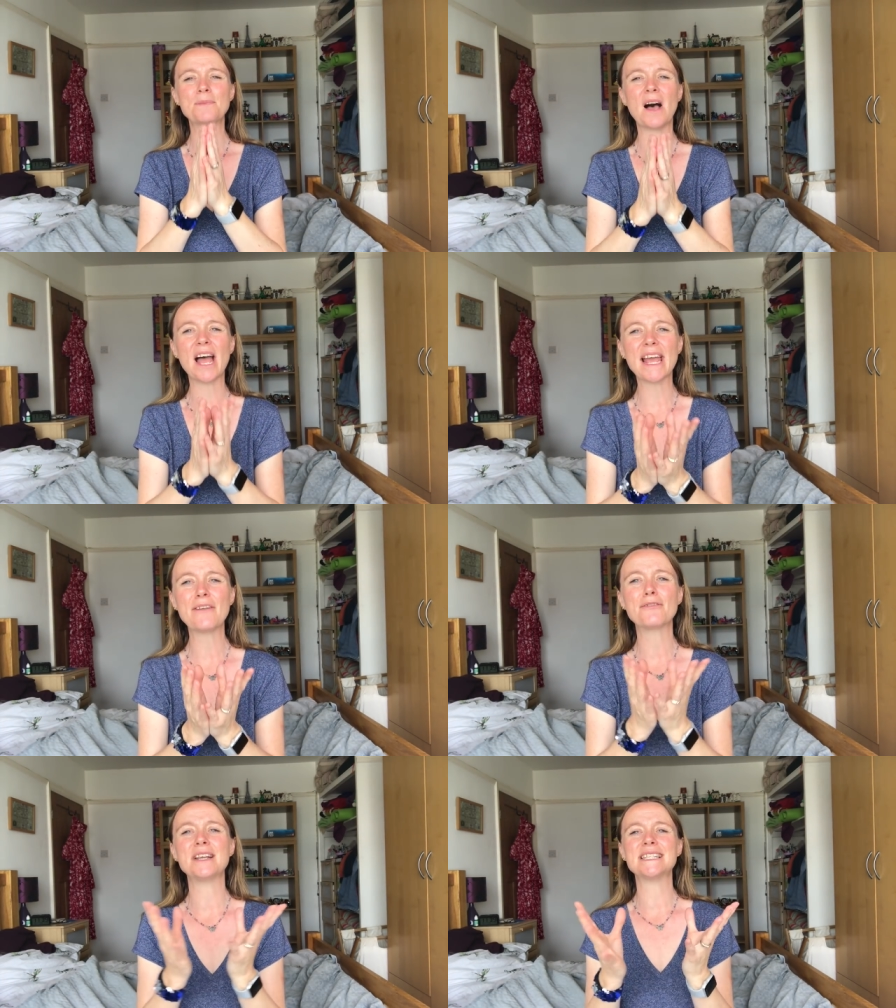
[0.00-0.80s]
I
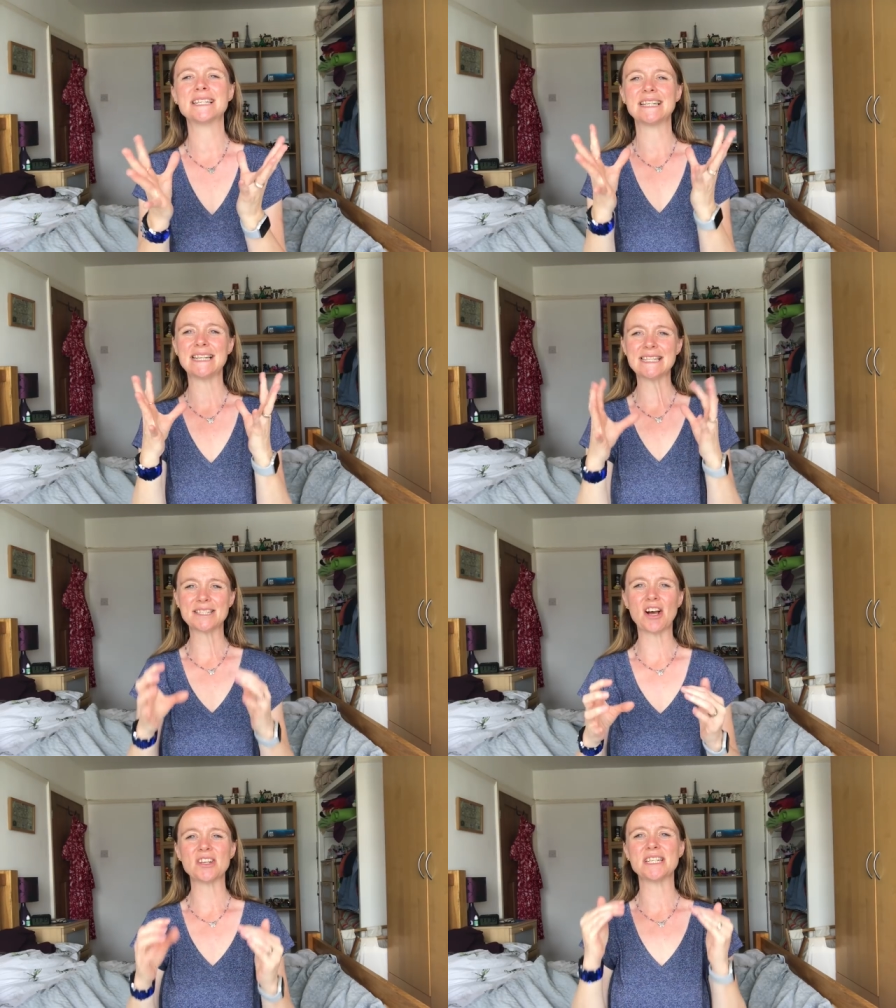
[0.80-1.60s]
have recently
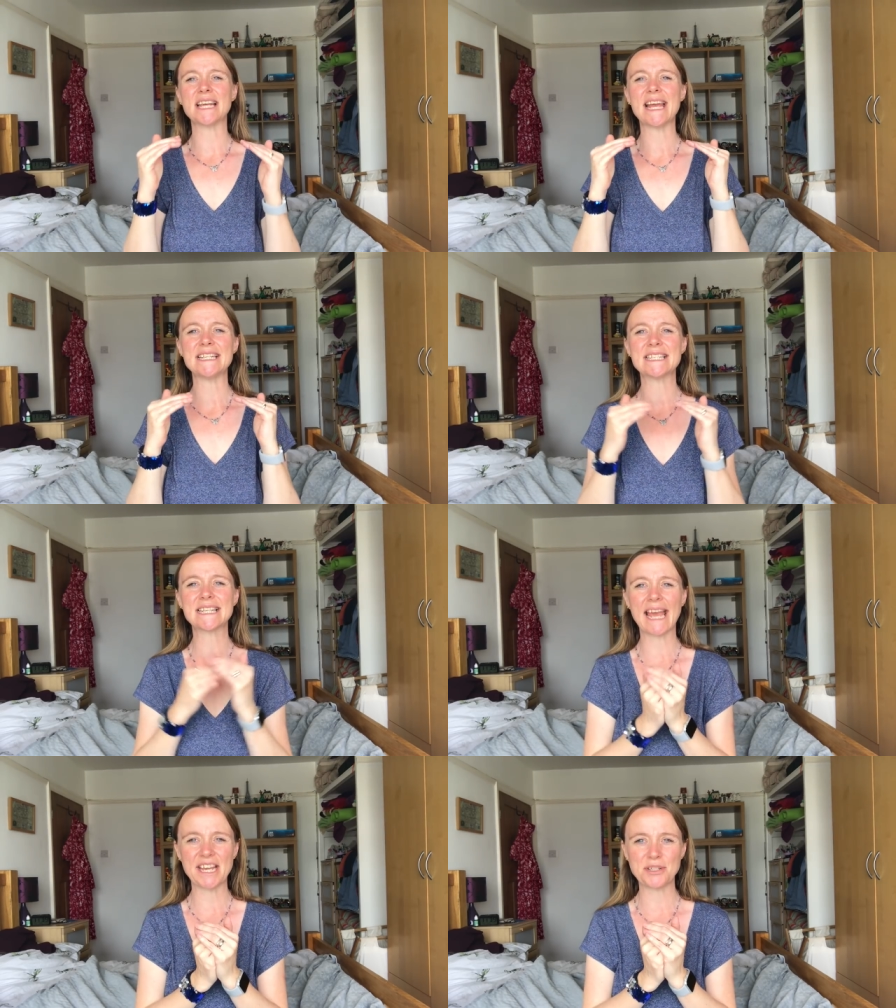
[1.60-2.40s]
started a
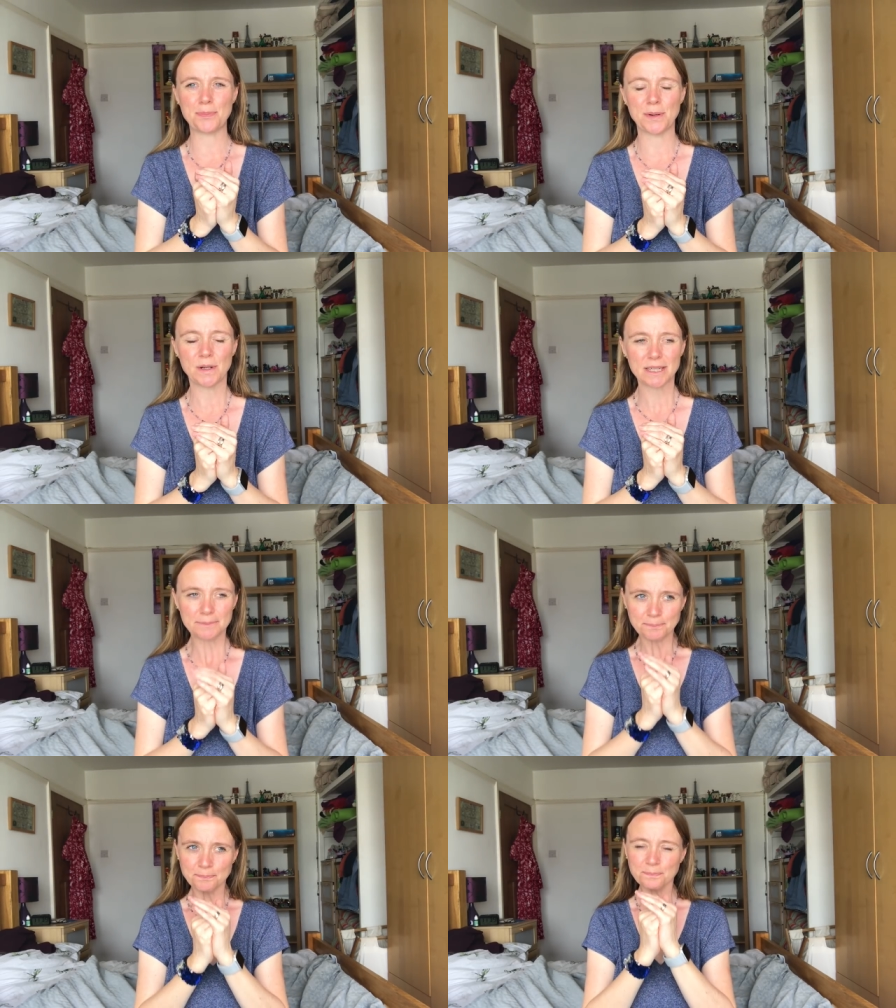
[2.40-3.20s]
sketchbook
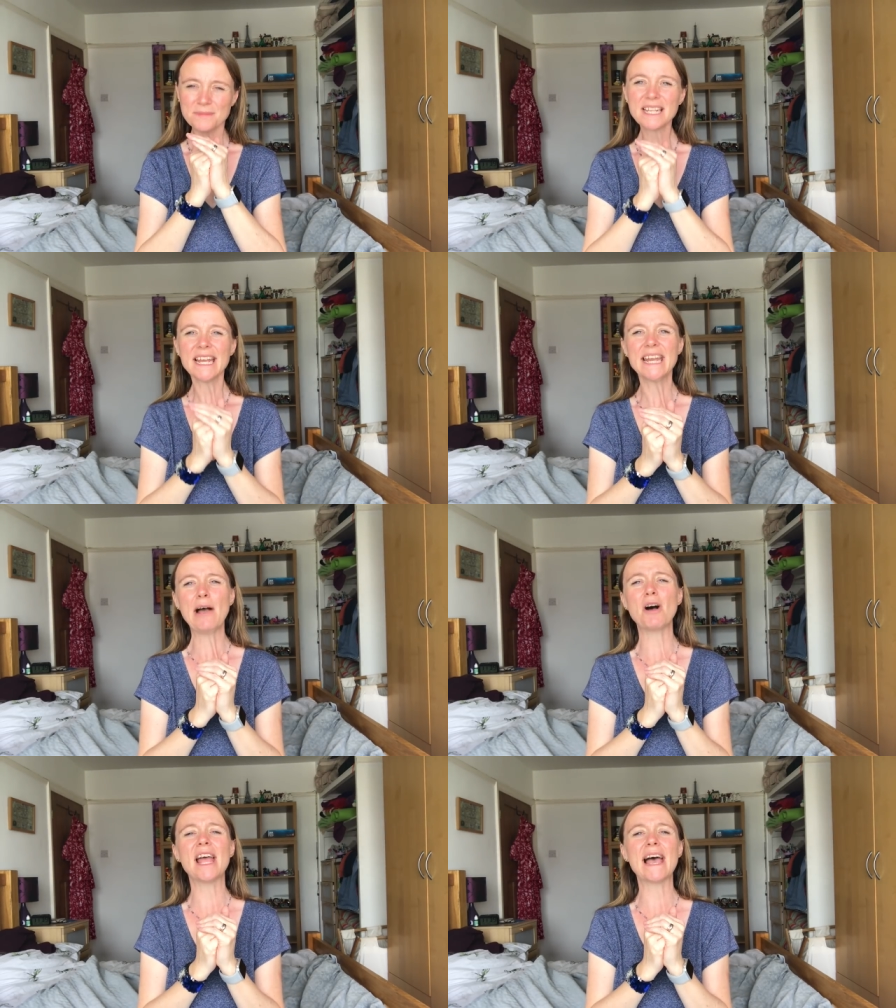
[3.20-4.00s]

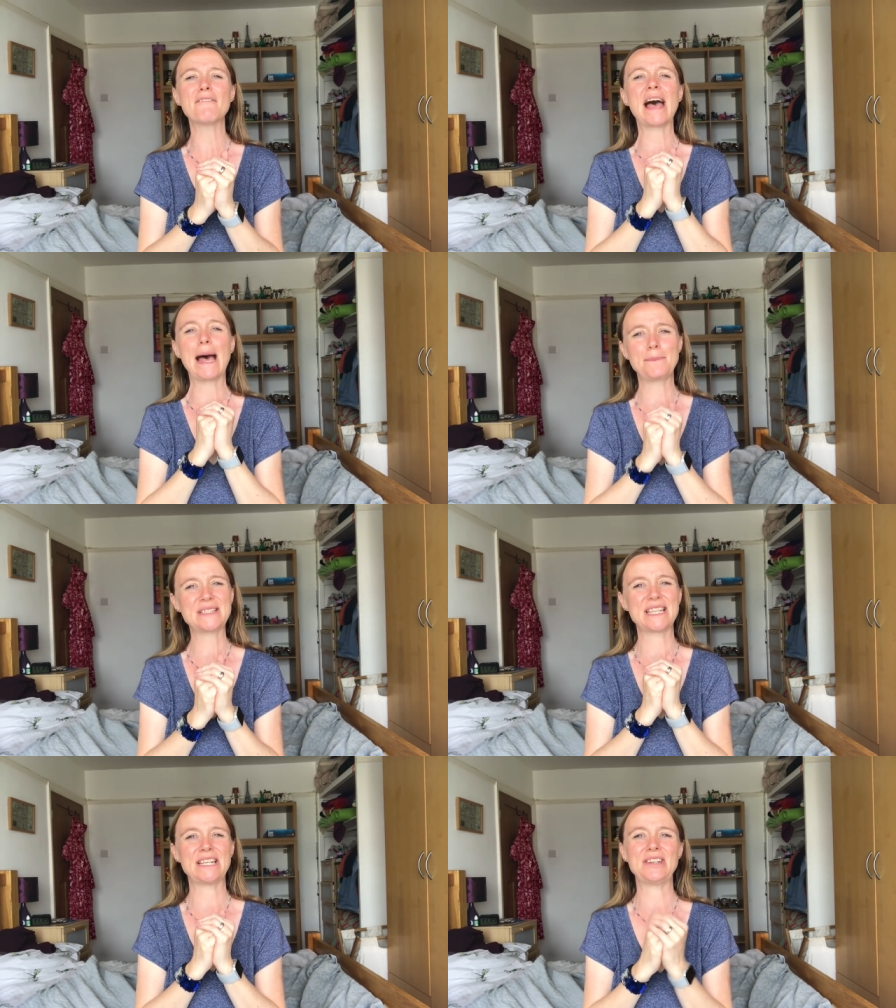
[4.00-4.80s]
now, I have
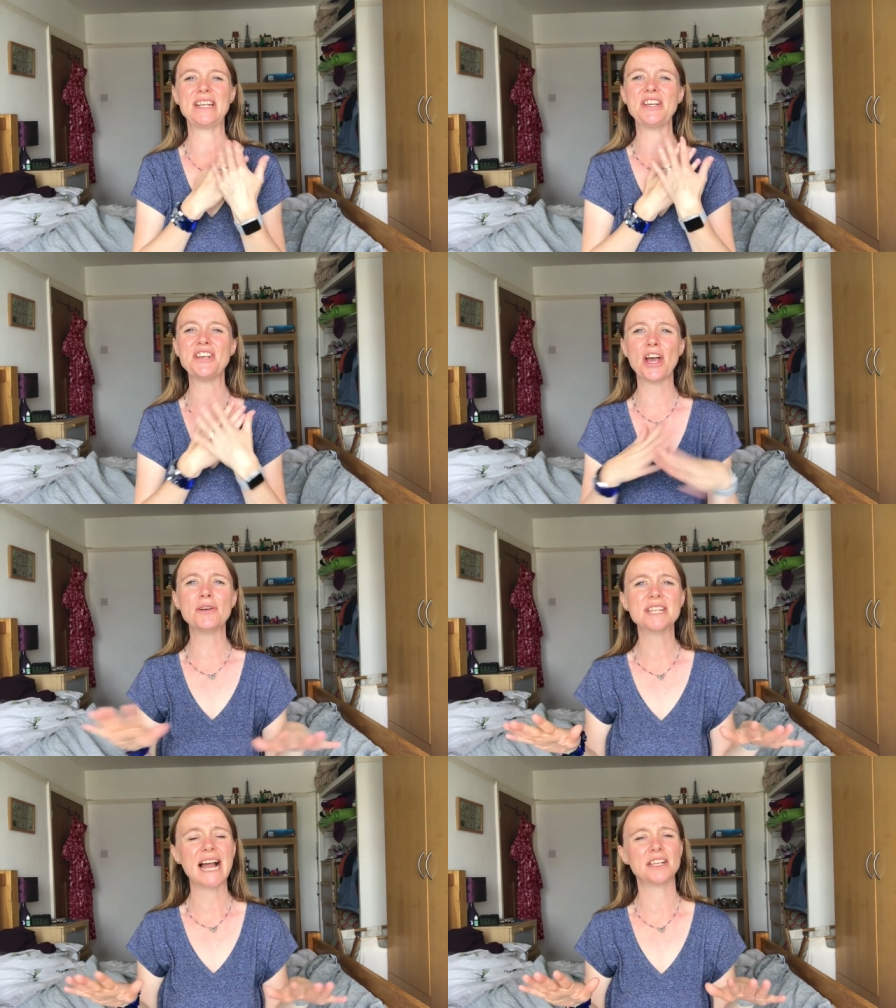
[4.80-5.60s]
absolutely no
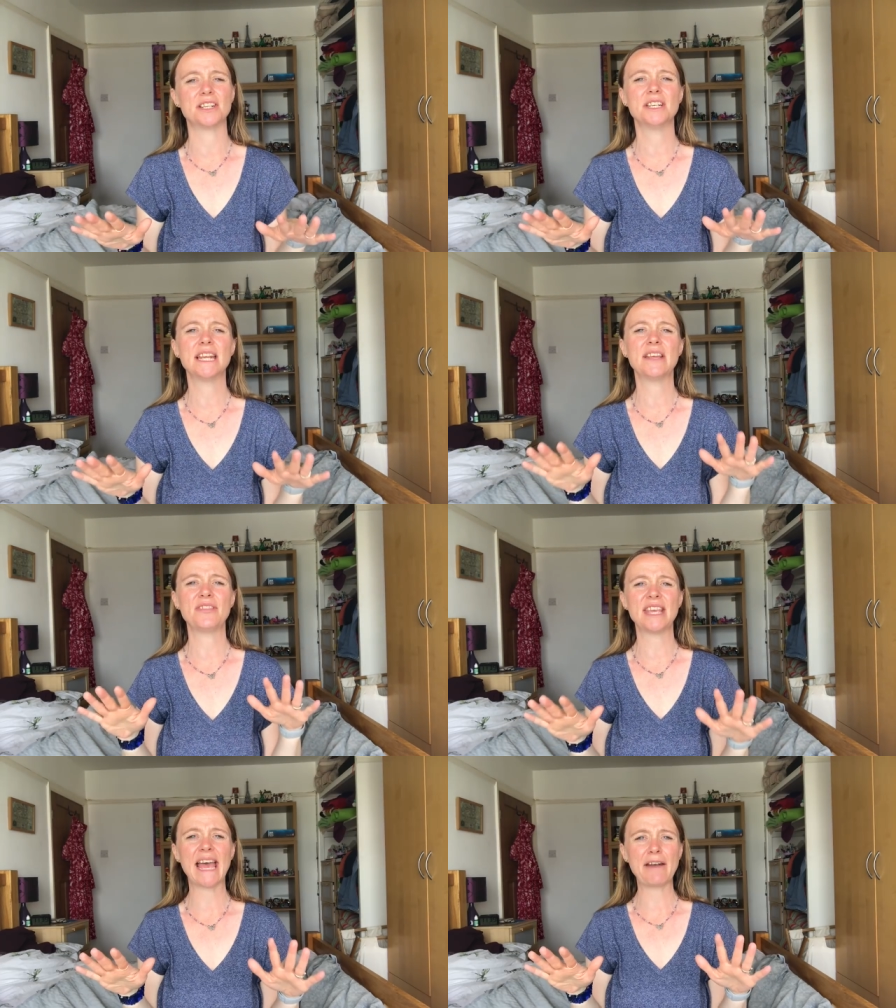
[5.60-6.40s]
talent in
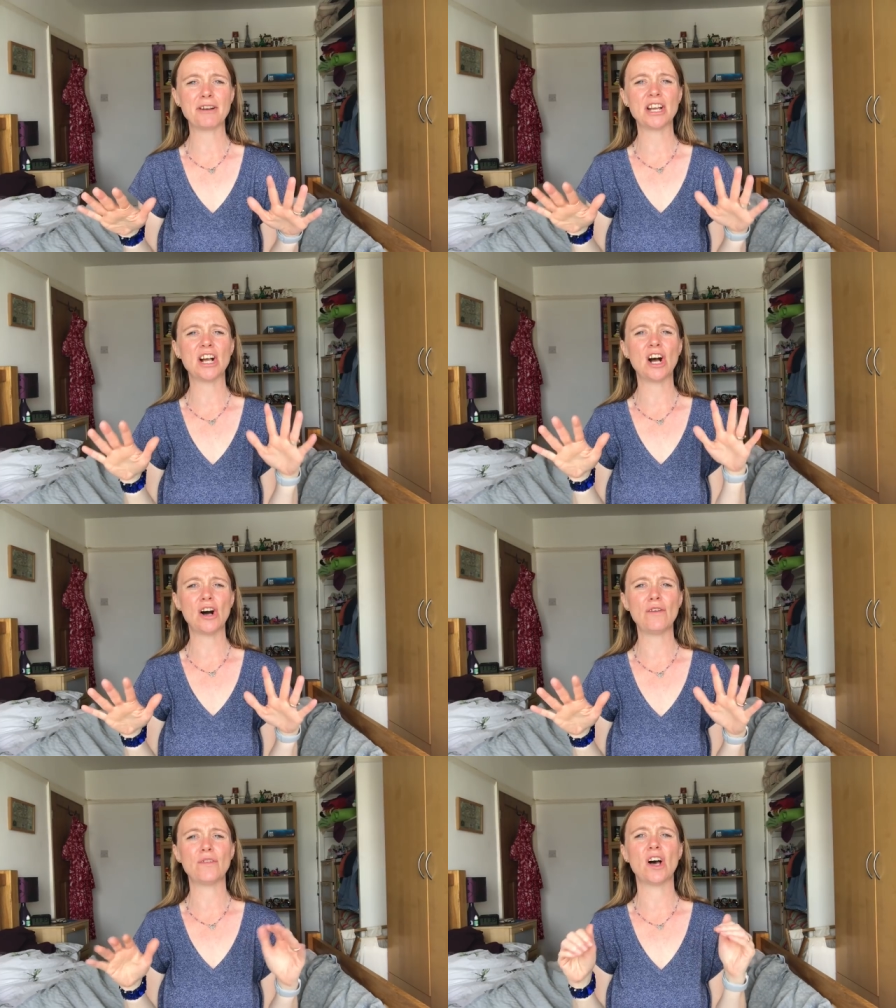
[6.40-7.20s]
the area
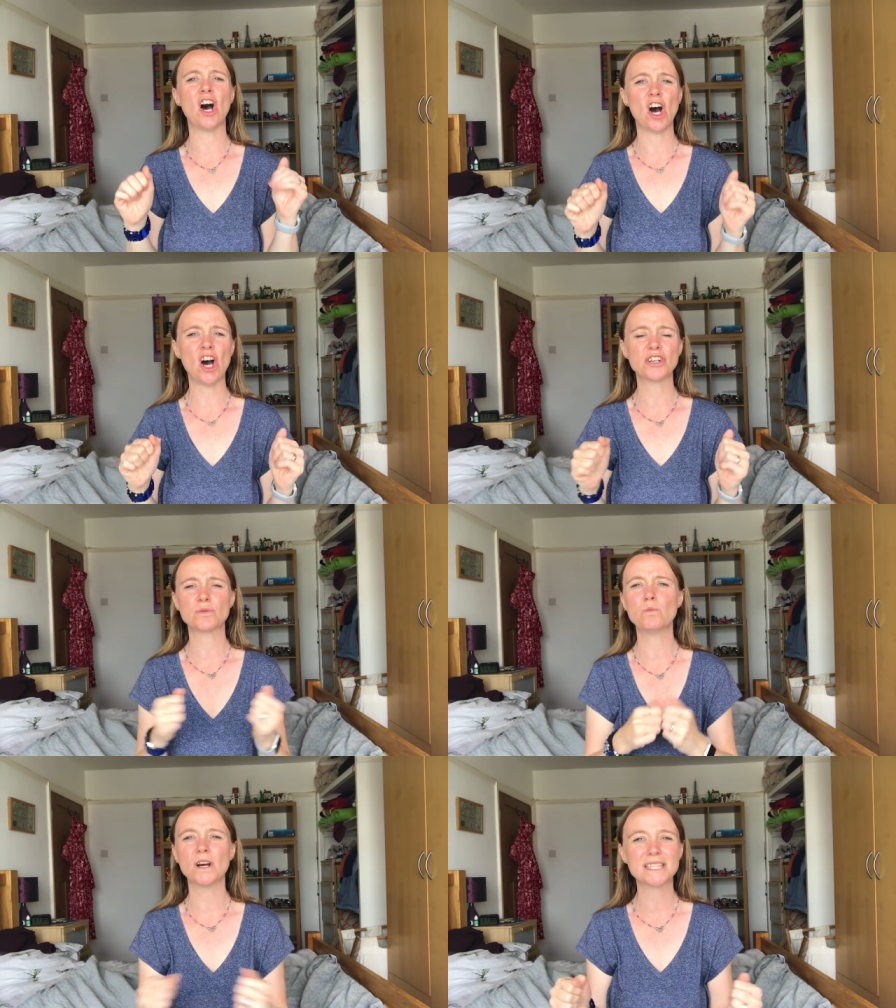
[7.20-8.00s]
of art
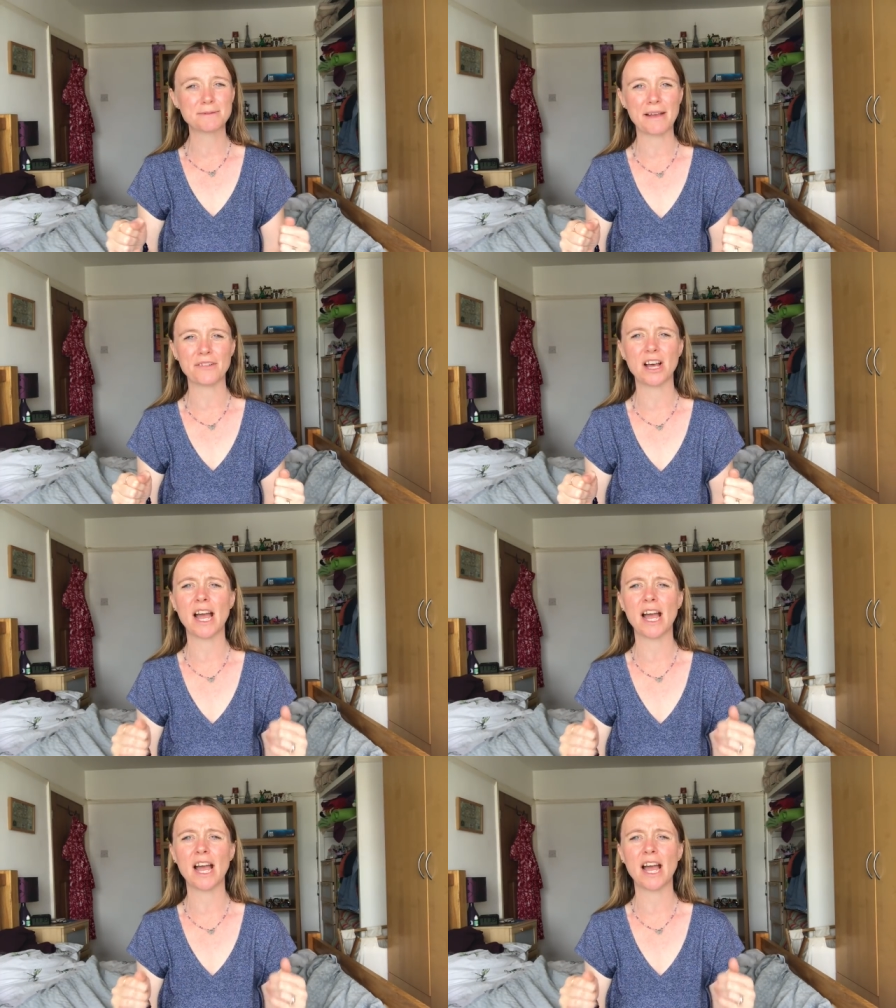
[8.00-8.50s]
whatsoever.